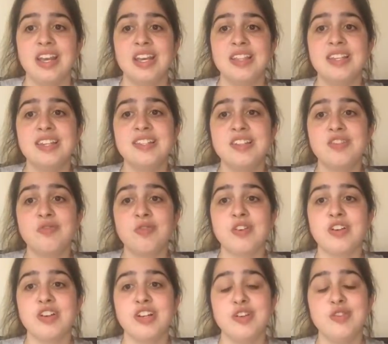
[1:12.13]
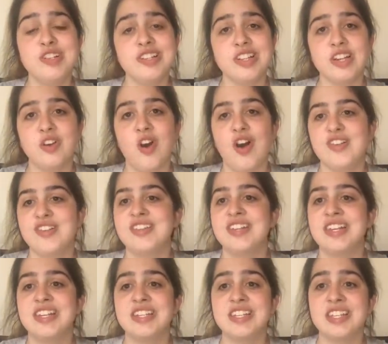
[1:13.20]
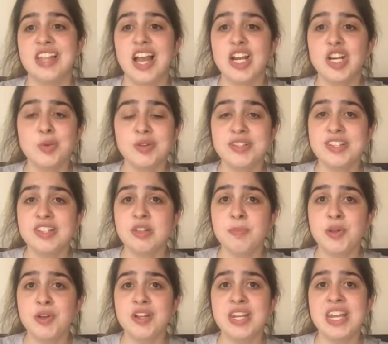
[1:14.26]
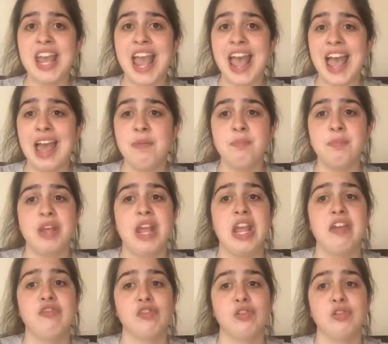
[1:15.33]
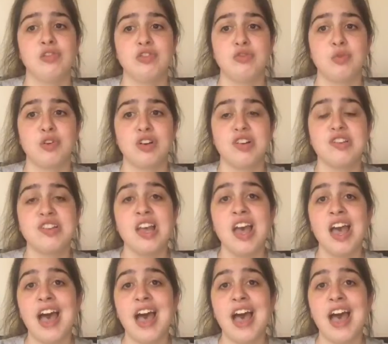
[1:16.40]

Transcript: This disorder usually causes intellectual disability and behavioral disorders,